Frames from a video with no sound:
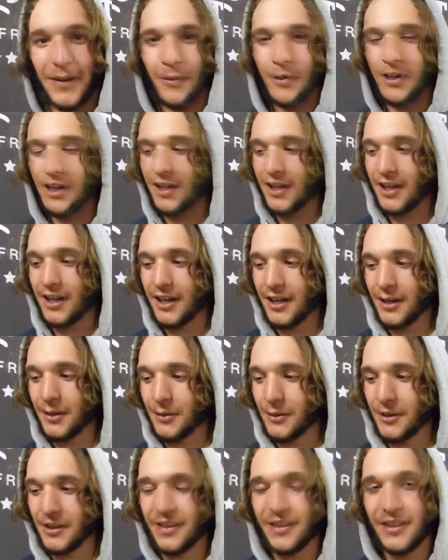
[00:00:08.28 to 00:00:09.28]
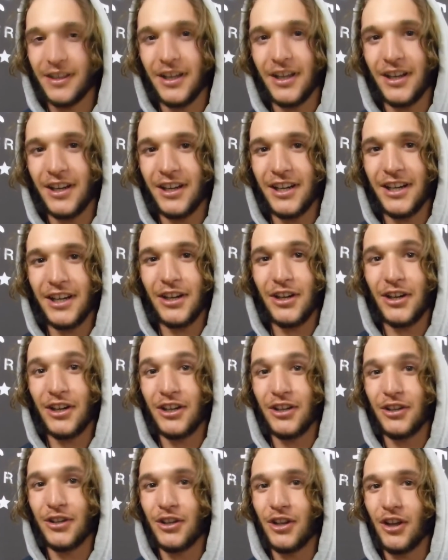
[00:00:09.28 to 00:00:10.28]
we're here with uh,
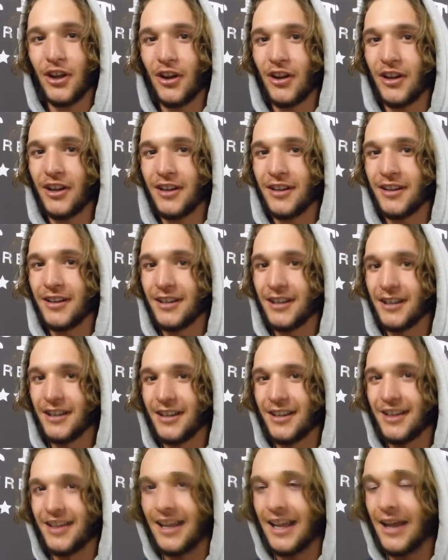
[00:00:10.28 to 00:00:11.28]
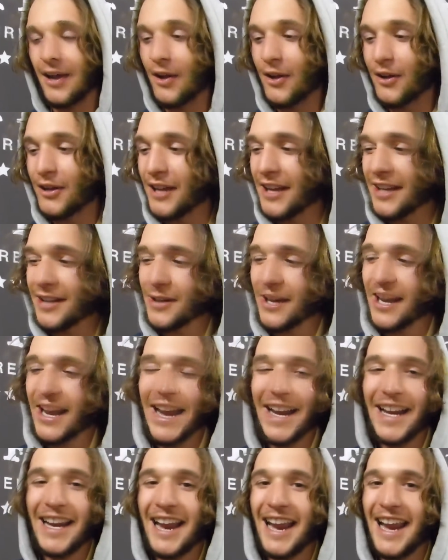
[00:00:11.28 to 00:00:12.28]
Nicolino Dioli,
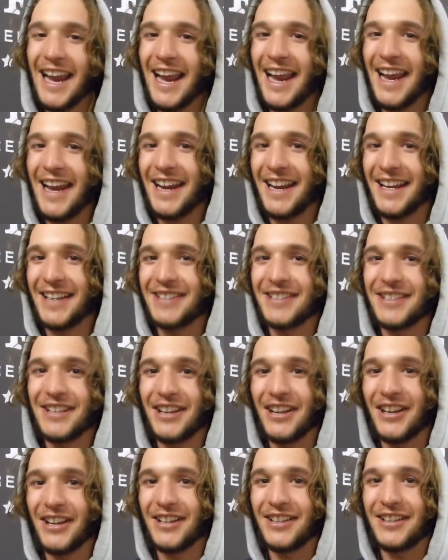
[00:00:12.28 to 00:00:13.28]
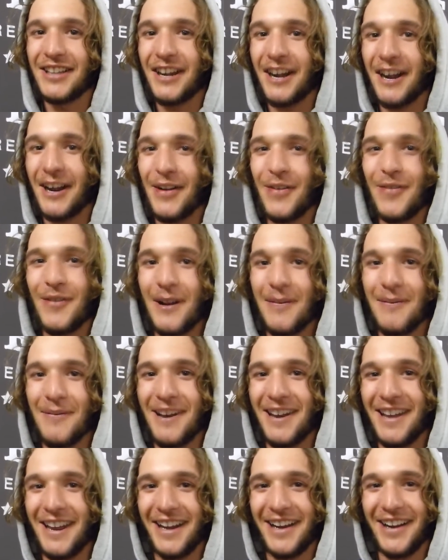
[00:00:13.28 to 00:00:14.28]
aka as uh, Drago
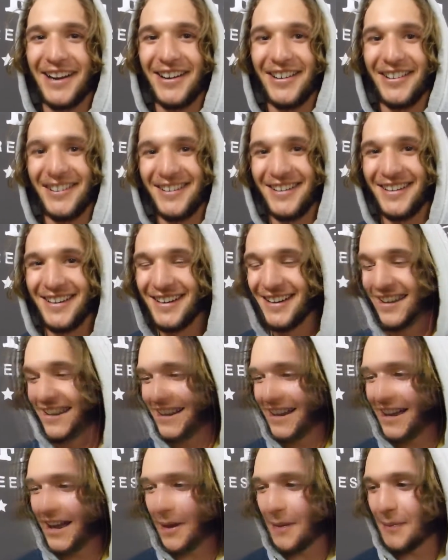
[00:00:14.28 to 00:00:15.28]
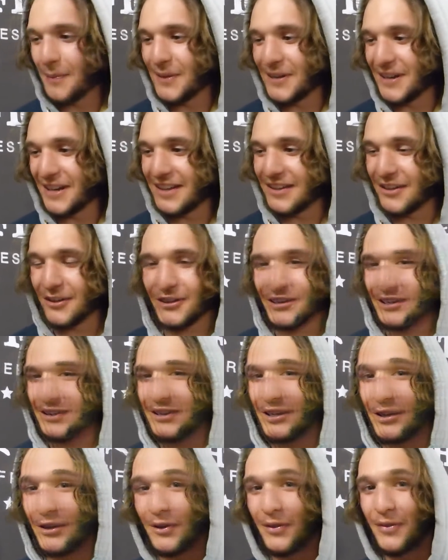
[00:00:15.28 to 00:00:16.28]
Malenko, up in Andorra
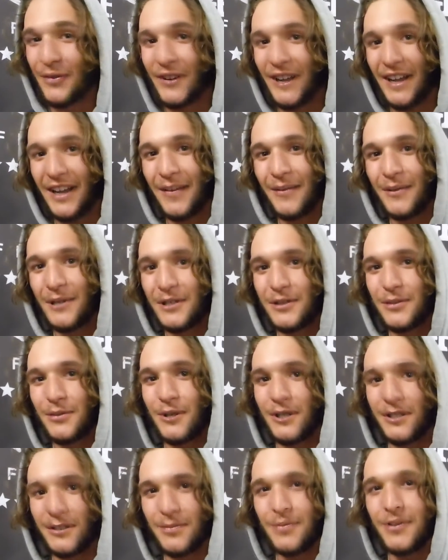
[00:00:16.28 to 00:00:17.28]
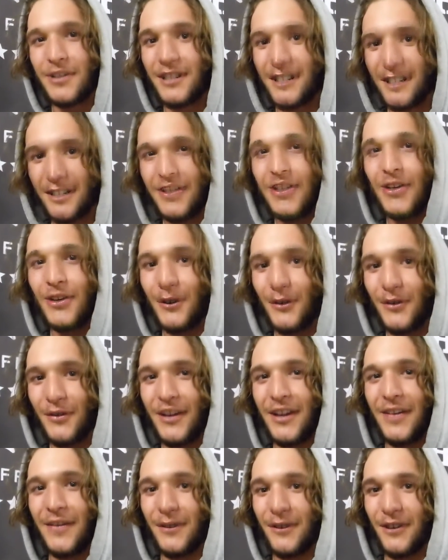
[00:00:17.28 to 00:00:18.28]
total fight, which was really a total
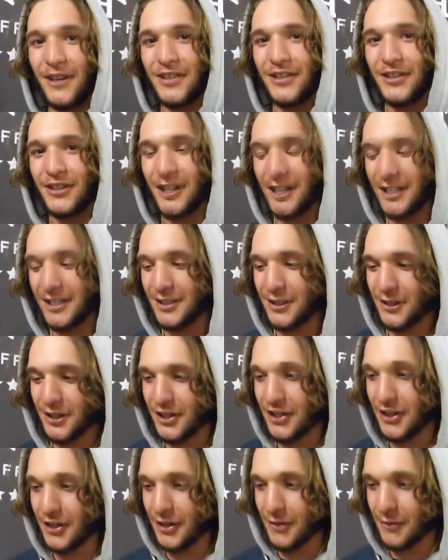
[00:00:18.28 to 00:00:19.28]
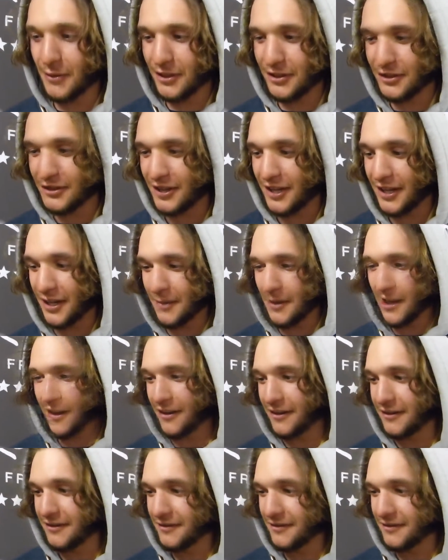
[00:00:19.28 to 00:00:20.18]
fight for us today. So Nicolino, what do you think about it?